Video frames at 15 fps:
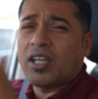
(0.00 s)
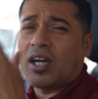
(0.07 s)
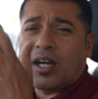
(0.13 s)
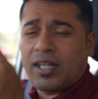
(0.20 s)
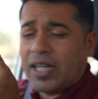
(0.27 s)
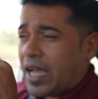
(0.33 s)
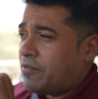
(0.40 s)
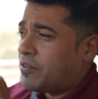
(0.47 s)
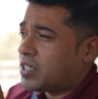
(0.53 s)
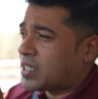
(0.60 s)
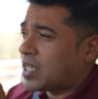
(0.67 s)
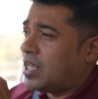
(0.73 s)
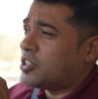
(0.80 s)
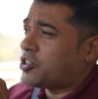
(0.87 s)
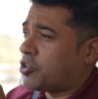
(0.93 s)
diverse
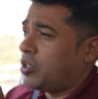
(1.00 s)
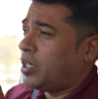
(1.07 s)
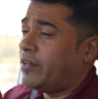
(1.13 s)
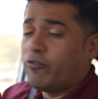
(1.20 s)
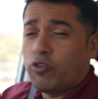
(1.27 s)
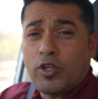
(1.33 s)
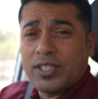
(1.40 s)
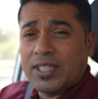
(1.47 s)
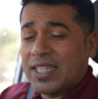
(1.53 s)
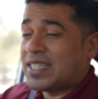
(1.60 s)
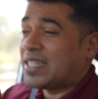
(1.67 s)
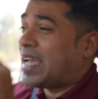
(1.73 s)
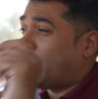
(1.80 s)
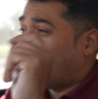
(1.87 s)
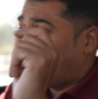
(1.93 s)
cultural
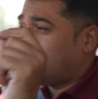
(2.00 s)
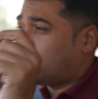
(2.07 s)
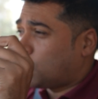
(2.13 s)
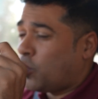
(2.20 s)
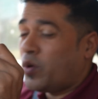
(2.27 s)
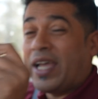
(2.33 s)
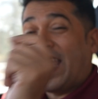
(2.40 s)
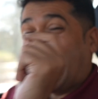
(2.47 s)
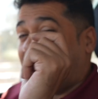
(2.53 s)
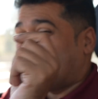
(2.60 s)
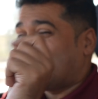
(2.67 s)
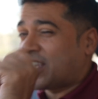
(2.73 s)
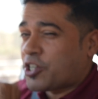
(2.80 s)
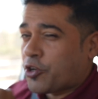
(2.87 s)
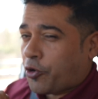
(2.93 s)
influences and also
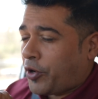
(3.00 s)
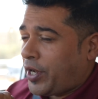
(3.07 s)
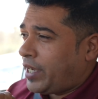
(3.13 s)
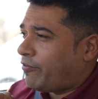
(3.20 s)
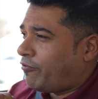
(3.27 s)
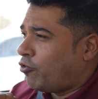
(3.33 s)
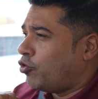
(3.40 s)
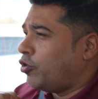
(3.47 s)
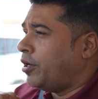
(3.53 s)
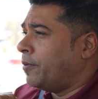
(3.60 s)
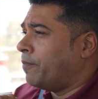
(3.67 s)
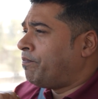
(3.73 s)
its street food.